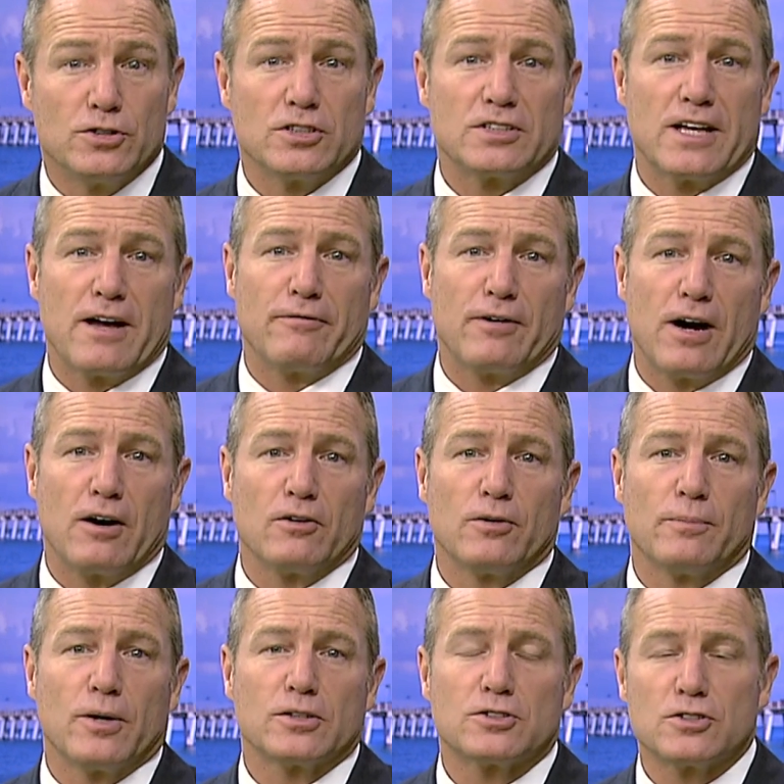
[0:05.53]
this half hour, the
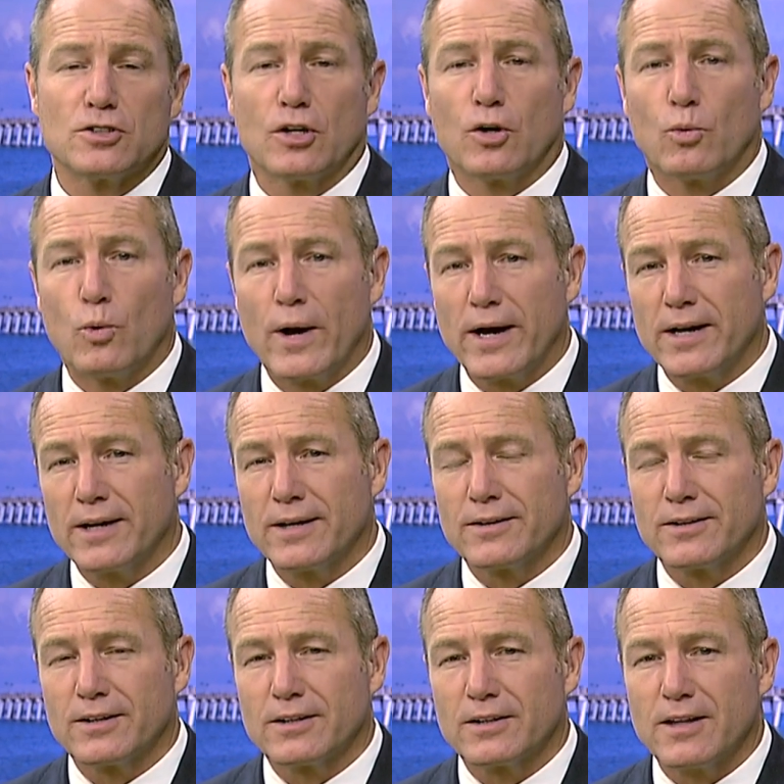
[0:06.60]
buses are waiting and
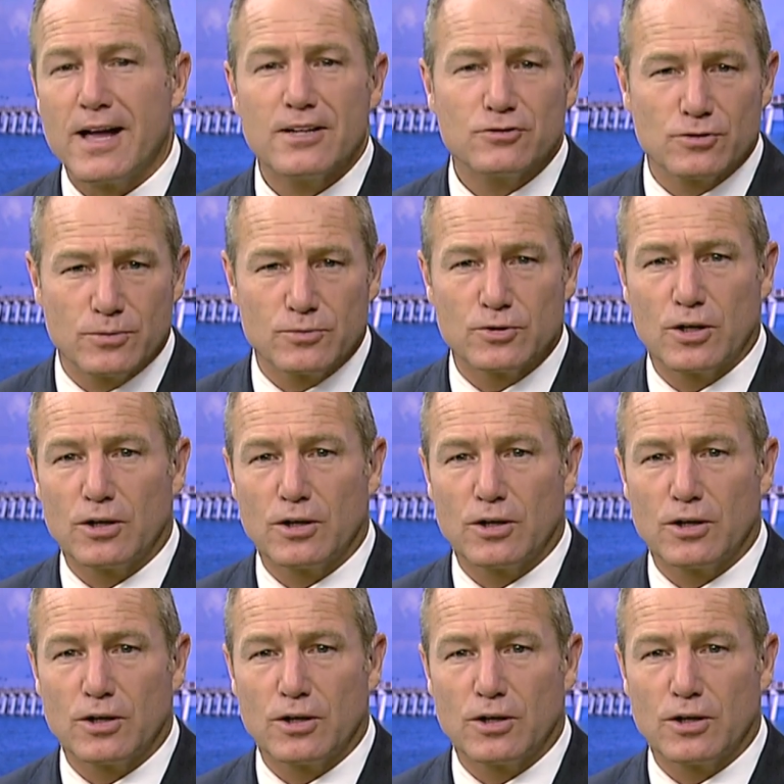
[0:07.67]
the classrooms